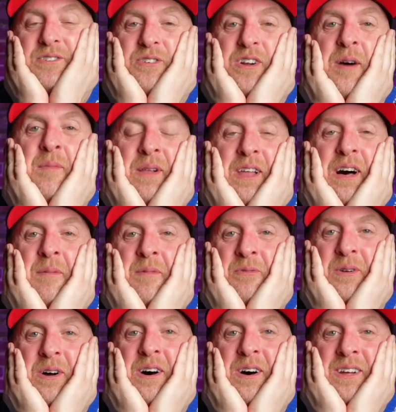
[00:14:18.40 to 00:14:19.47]
Drama Llama
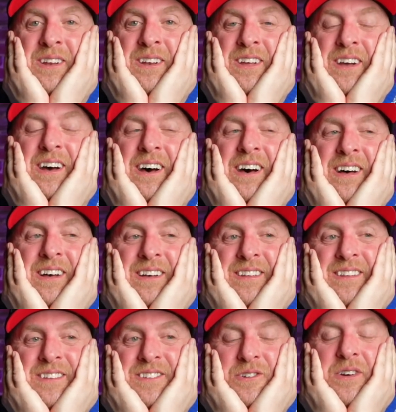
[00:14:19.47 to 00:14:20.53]
run.
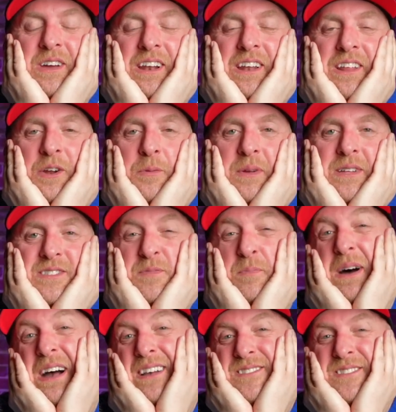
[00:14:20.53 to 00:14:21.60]
It's gonna get a little bit
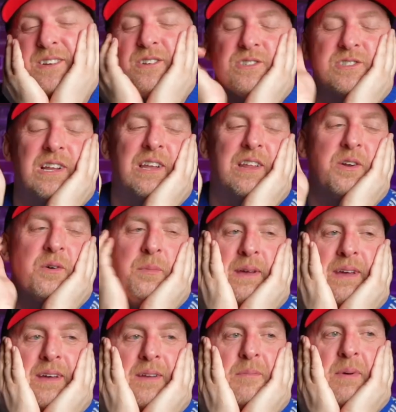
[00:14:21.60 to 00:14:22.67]
spicier, just a little
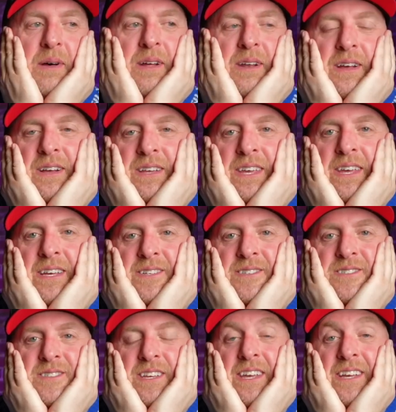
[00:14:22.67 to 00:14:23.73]
bit. But
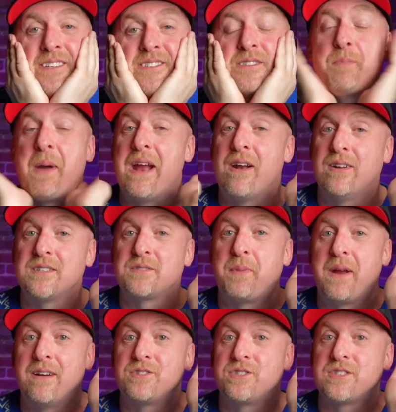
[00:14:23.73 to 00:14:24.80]
kids, parents,
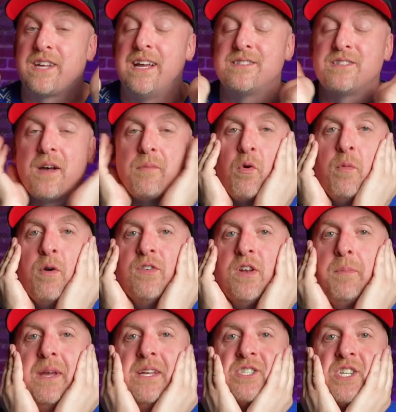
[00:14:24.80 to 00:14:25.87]
just a heads up. We're moving to
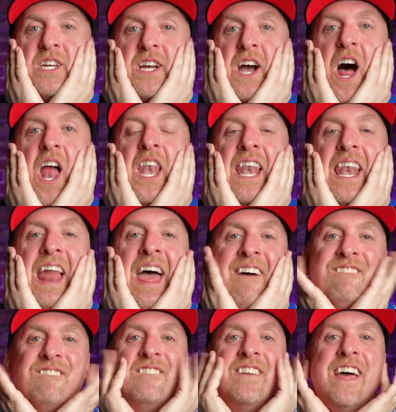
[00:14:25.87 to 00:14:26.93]

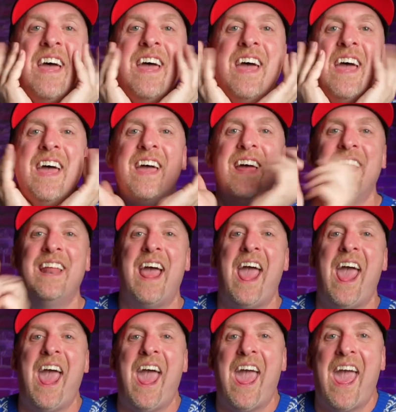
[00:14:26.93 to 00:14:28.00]
PG-11.
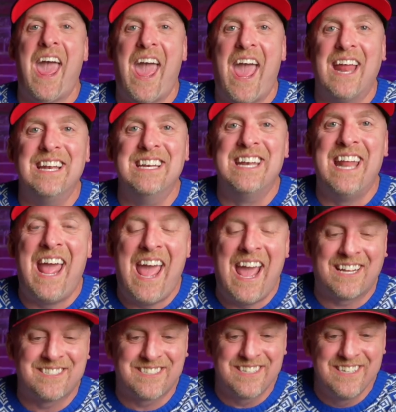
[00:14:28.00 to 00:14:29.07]

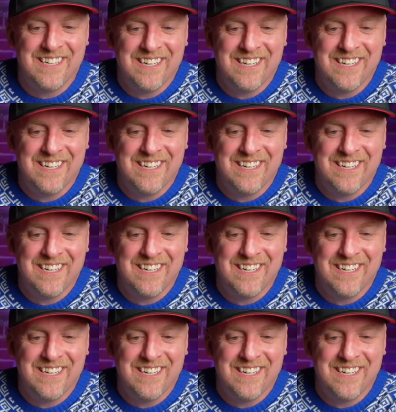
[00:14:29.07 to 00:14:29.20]
Next.